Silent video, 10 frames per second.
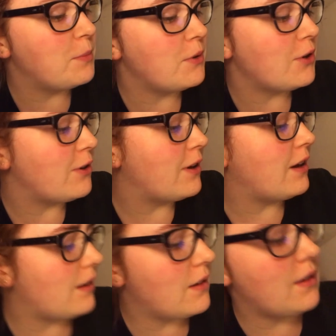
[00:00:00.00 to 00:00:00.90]
but
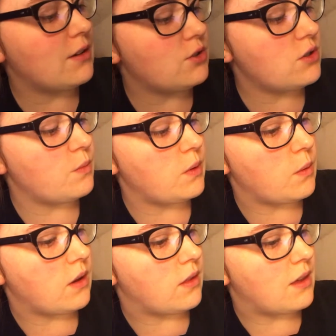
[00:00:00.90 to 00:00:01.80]
should be
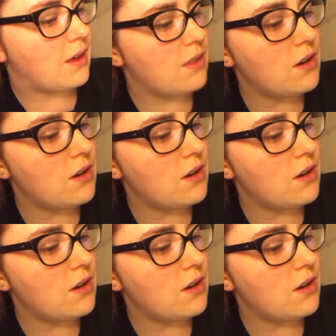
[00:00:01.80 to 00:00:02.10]
worth it.